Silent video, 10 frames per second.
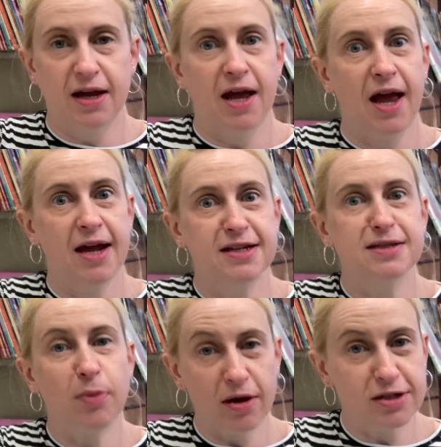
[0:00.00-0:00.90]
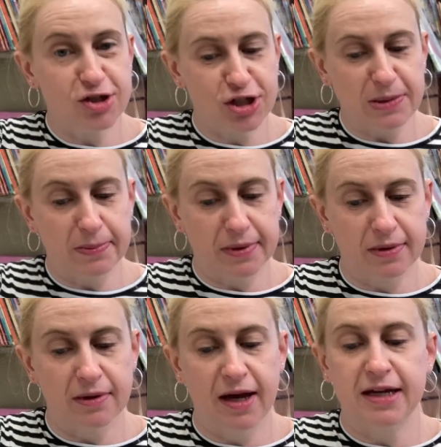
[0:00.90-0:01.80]
and spotted sheep,
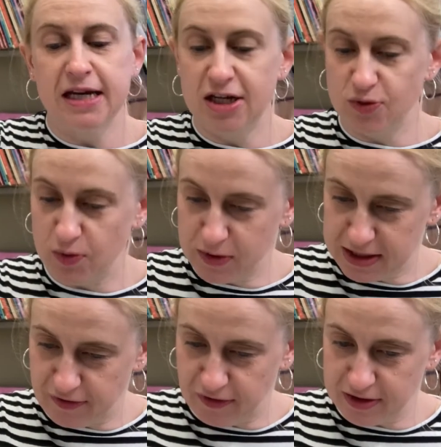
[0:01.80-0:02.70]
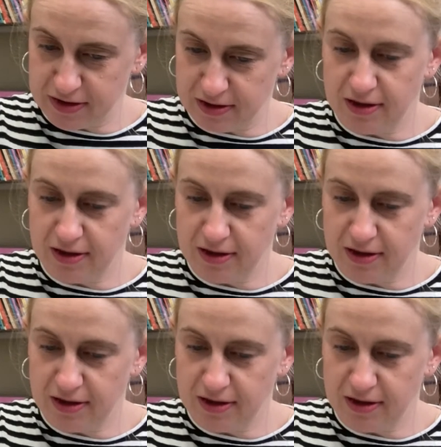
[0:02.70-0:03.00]
and each one was different,